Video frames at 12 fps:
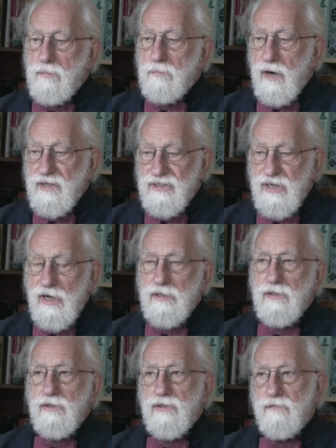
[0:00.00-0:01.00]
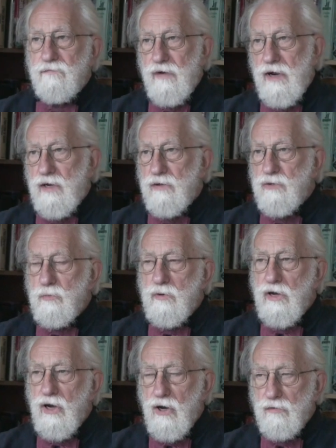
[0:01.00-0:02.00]
my standards and values
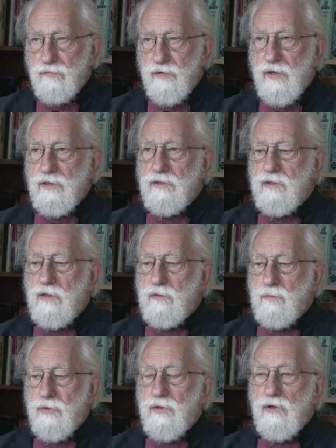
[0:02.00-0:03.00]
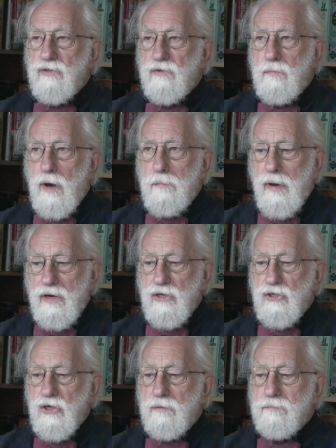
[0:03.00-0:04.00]
were in conflict with those of my
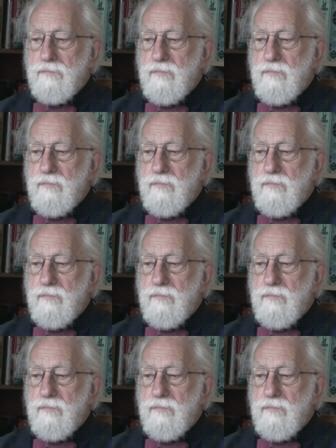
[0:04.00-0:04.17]
manager.